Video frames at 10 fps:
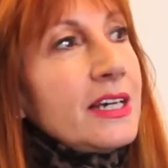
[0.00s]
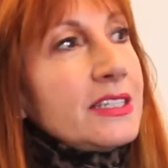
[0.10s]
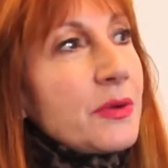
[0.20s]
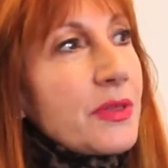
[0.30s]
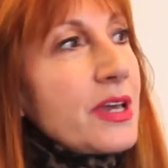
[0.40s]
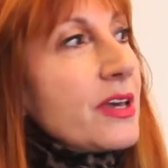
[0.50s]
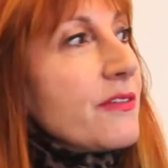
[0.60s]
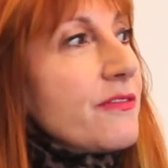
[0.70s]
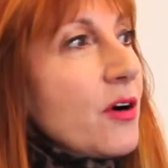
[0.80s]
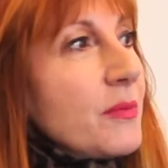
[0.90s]
Do I think of the
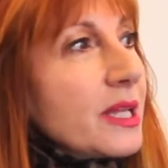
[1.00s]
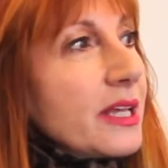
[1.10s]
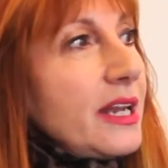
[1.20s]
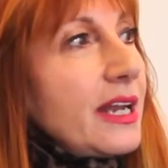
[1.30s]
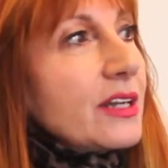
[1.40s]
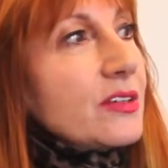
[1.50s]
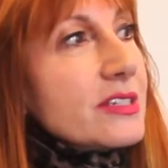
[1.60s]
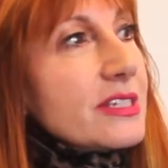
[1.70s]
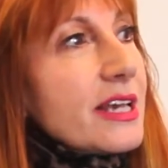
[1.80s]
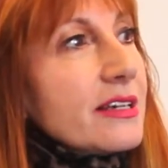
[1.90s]
4 million in add-on
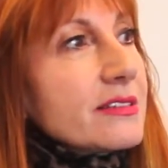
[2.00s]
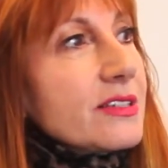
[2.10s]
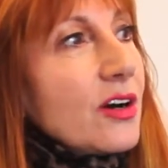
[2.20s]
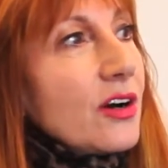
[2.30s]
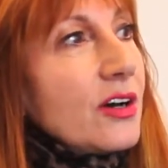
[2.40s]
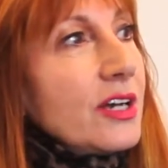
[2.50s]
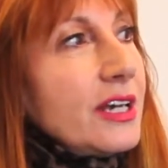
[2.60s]
sales, or